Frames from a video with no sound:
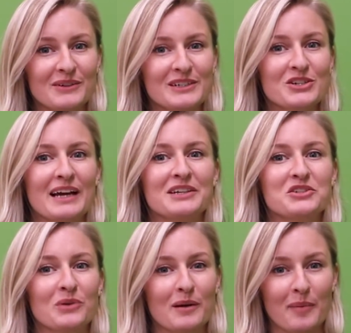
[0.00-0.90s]
are trying to
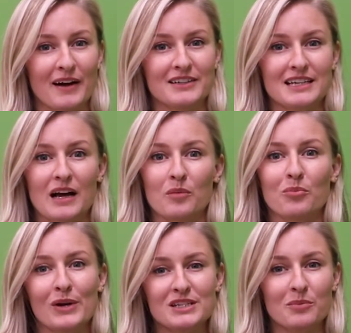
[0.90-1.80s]
do our part to help
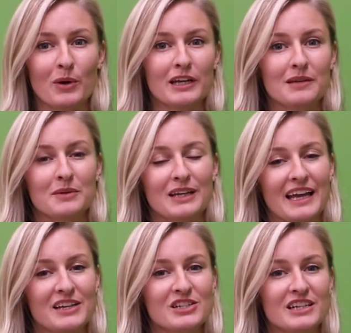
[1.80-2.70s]
point-to-point -point
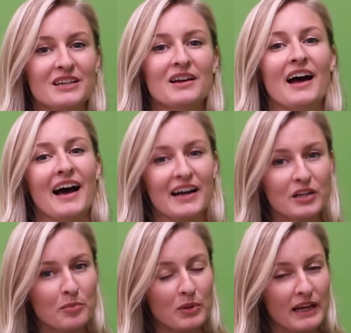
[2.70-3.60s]
communication on
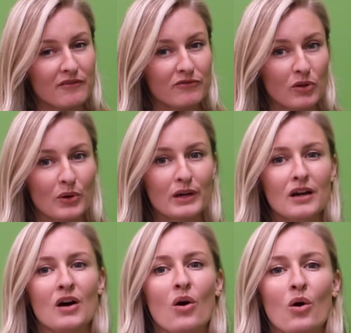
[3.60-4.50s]
your plant
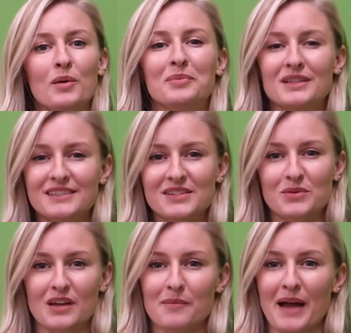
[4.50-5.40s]
floor or buildings
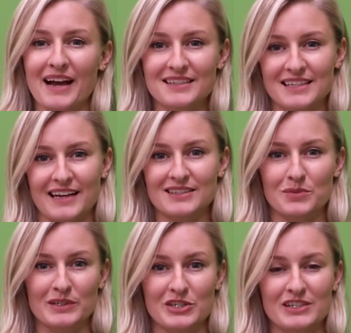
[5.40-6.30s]
with our MACSEC
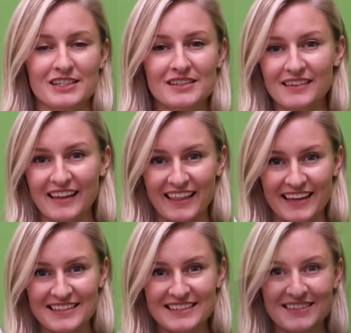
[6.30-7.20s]
switches, like this.